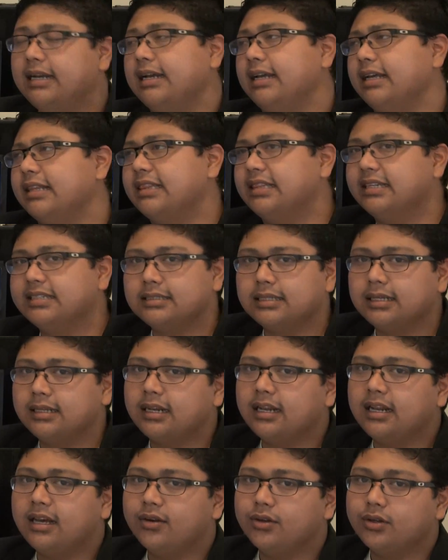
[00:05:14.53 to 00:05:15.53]
It does not
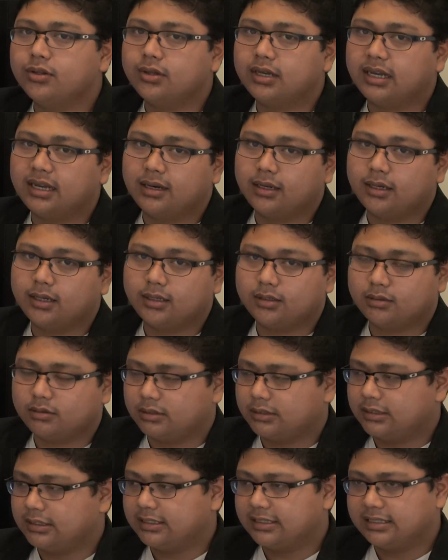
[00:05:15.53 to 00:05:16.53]
allow you to kind of
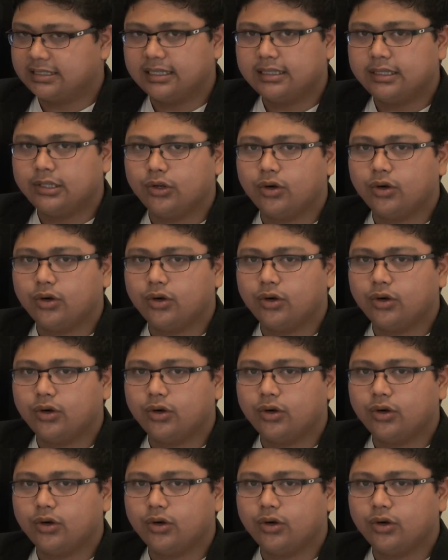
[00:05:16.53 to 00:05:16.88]
set